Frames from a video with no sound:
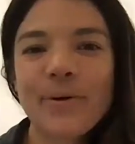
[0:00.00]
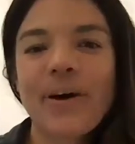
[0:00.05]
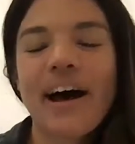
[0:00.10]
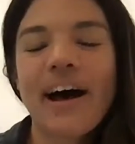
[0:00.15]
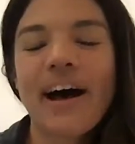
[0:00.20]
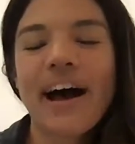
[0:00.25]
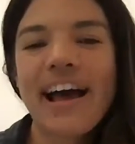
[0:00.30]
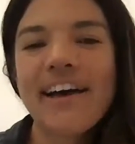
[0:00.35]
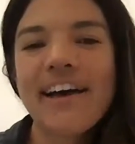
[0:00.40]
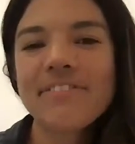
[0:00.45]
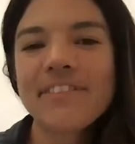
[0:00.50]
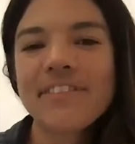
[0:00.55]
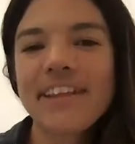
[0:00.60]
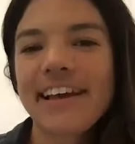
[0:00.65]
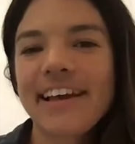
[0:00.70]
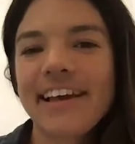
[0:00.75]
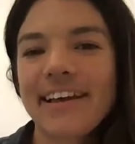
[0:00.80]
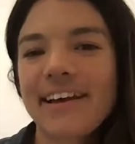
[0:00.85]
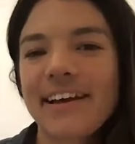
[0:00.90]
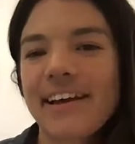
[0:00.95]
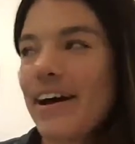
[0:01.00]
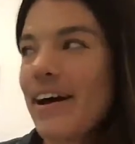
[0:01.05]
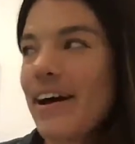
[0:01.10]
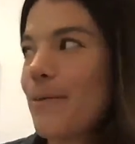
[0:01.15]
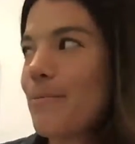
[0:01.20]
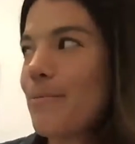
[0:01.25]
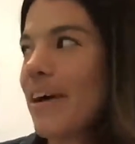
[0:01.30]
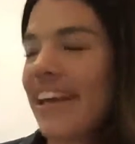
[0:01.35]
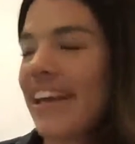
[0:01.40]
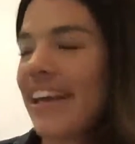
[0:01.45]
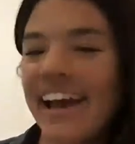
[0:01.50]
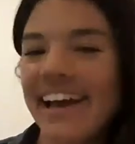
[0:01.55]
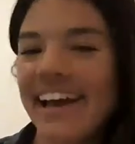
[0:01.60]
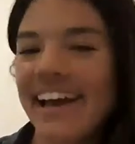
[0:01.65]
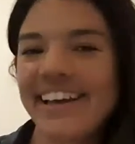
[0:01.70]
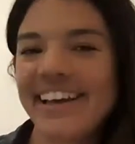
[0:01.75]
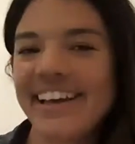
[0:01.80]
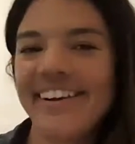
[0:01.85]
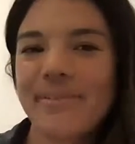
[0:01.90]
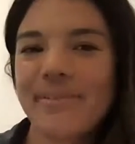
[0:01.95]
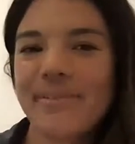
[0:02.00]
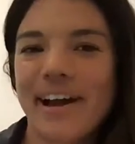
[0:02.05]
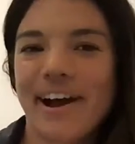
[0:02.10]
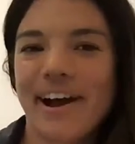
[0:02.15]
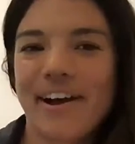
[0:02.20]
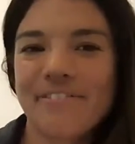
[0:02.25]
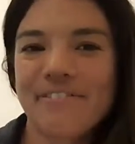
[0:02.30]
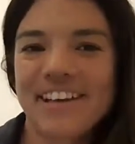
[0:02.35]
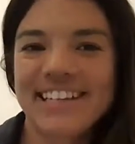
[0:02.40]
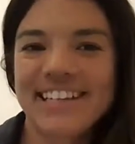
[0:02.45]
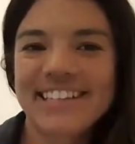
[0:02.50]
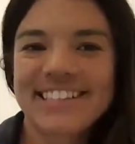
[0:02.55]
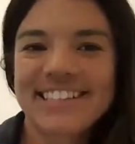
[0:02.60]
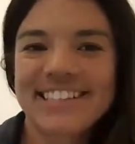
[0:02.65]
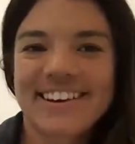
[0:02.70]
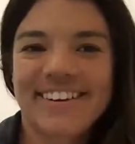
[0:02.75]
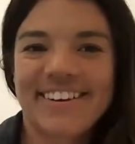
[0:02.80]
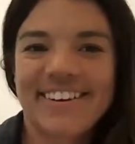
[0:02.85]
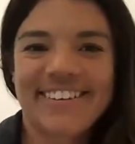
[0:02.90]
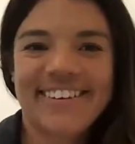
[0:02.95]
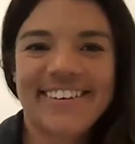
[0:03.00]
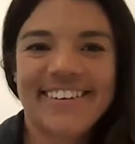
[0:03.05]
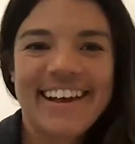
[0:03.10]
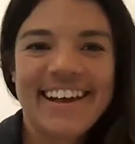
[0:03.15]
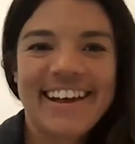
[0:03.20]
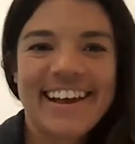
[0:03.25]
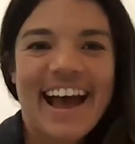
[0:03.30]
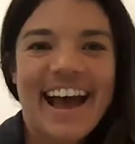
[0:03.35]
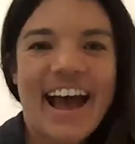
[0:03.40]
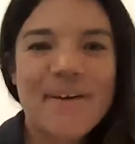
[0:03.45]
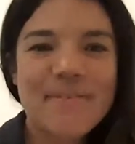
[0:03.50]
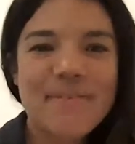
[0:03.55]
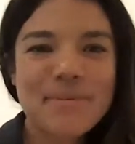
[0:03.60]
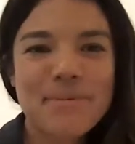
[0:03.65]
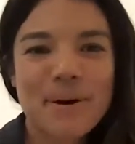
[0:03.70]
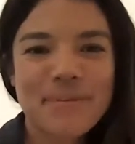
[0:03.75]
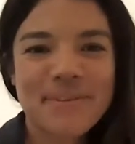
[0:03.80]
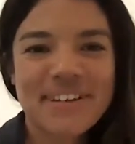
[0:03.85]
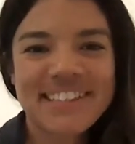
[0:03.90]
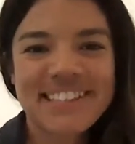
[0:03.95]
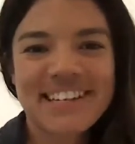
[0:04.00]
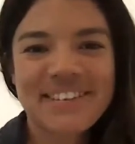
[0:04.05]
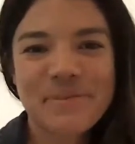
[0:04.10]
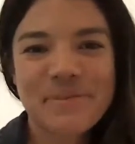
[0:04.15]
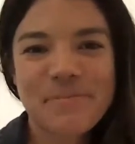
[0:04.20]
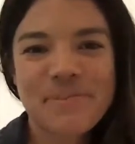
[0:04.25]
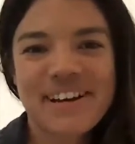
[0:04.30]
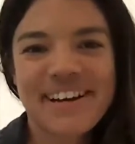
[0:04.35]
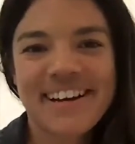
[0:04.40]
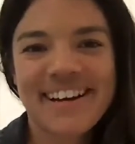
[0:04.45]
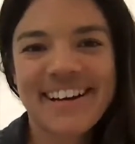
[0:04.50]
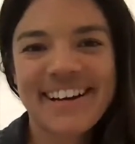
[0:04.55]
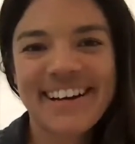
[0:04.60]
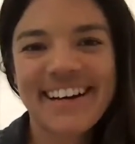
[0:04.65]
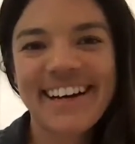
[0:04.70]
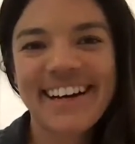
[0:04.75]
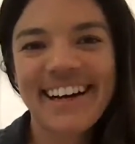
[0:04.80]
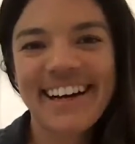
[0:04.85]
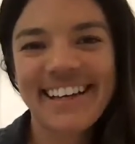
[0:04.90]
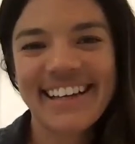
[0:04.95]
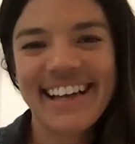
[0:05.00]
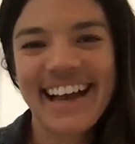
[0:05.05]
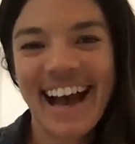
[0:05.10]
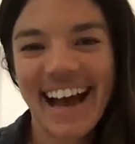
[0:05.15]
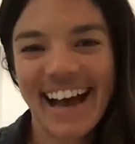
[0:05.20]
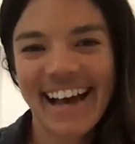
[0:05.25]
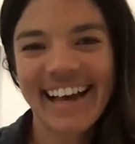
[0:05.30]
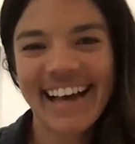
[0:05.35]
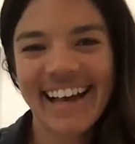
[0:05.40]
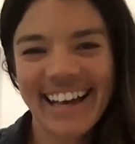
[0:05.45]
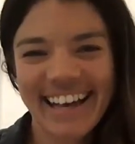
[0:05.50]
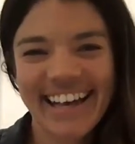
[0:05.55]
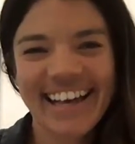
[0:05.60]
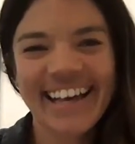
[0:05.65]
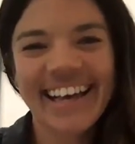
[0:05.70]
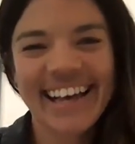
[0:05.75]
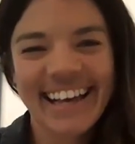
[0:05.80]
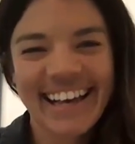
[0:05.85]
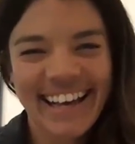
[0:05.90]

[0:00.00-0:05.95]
I have like um, a keg here at my office, so I'm going to really? pour myself a beer. Yeah. That.